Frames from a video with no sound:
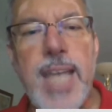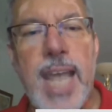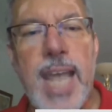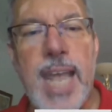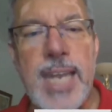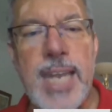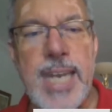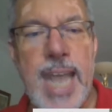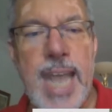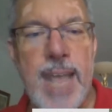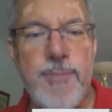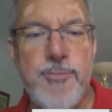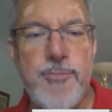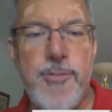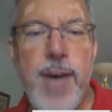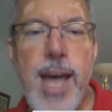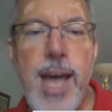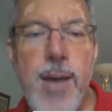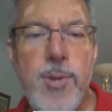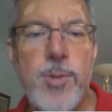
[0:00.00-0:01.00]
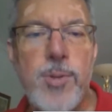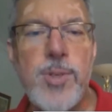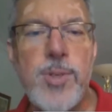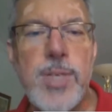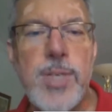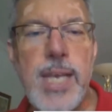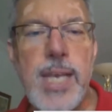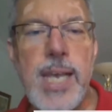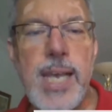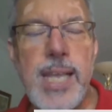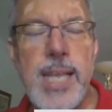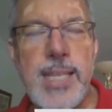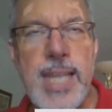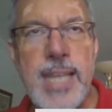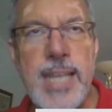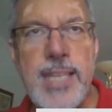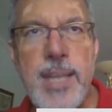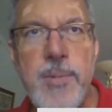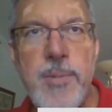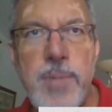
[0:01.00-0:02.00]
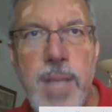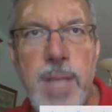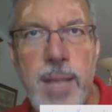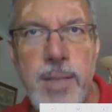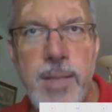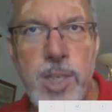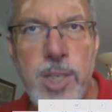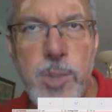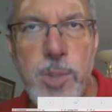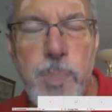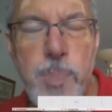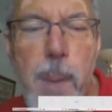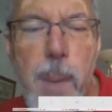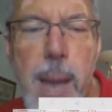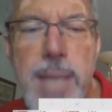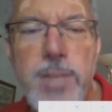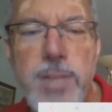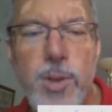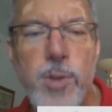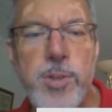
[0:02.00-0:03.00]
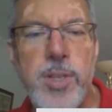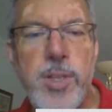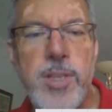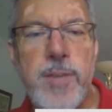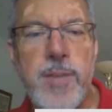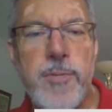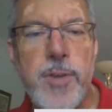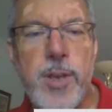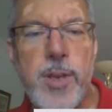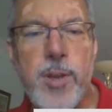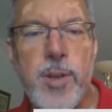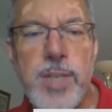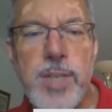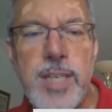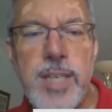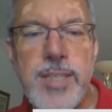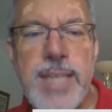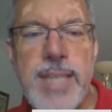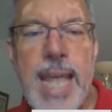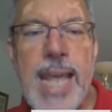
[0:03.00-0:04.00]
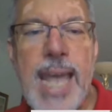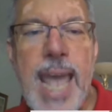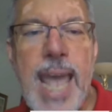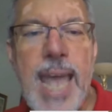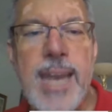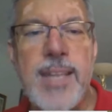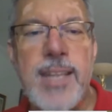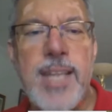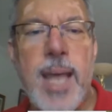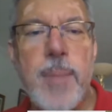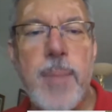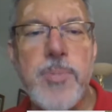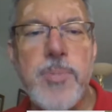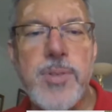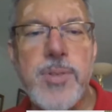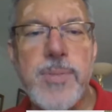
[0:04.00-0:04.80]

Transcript: and they found that despite all the difficulties, they can adapt.